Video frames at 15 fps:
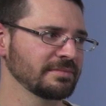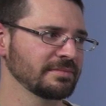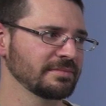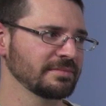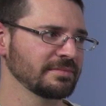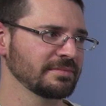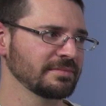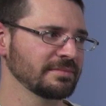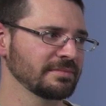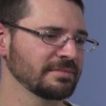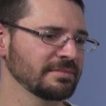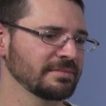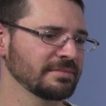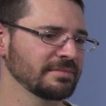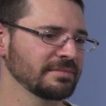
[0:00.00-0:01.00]

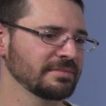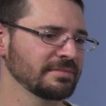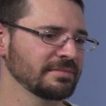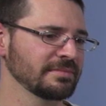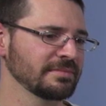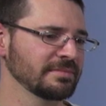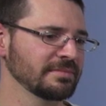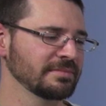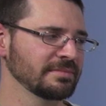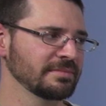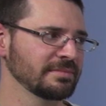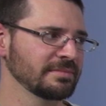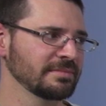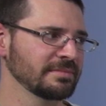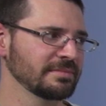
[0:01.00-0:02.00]

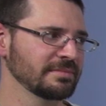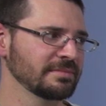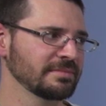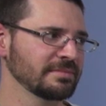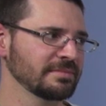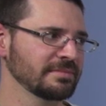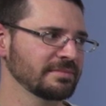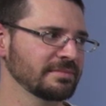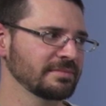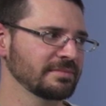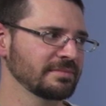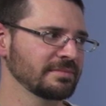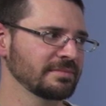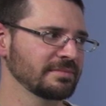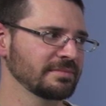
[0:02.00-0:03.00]

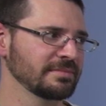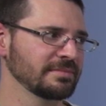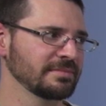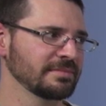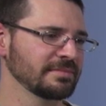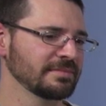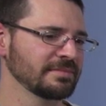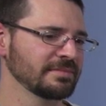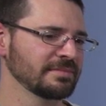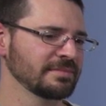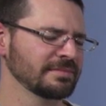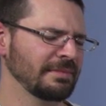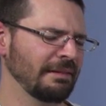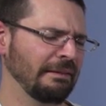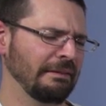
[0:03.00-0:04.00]

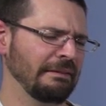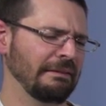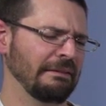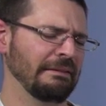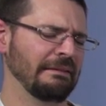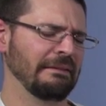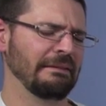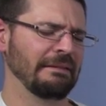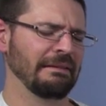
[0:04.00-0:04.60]
The person shown says nothing.